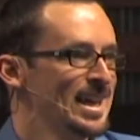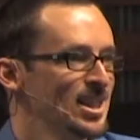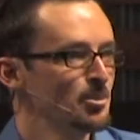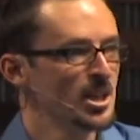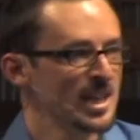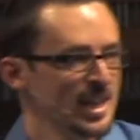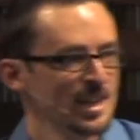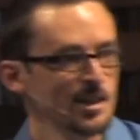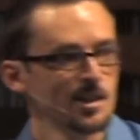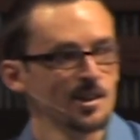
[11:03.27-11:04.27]
In the
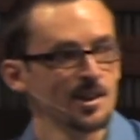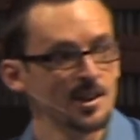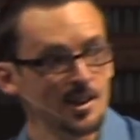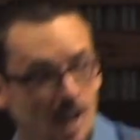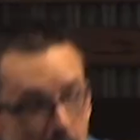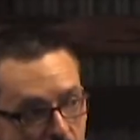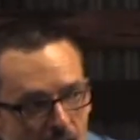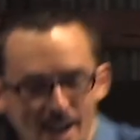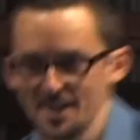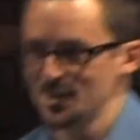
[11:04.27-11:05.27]
beginning,
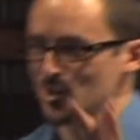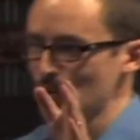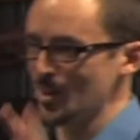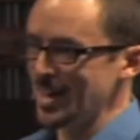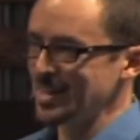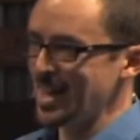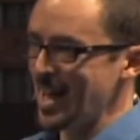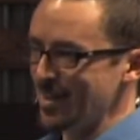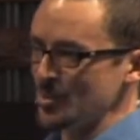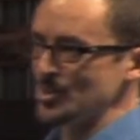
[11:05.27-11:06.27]
God created the
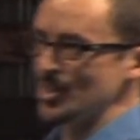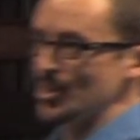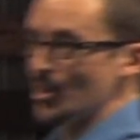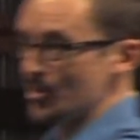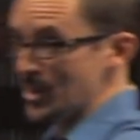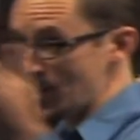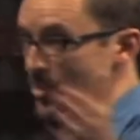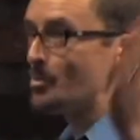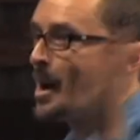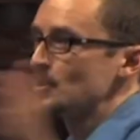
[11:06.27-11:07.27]
heavens and the earth. That's
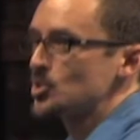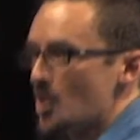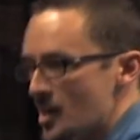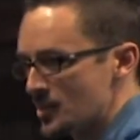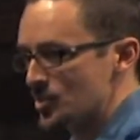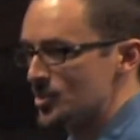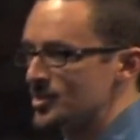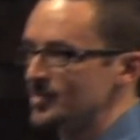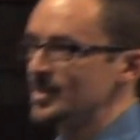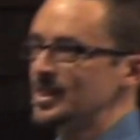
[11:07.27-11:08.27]
how the Bible
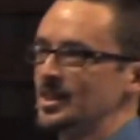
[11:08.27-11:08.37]
starts.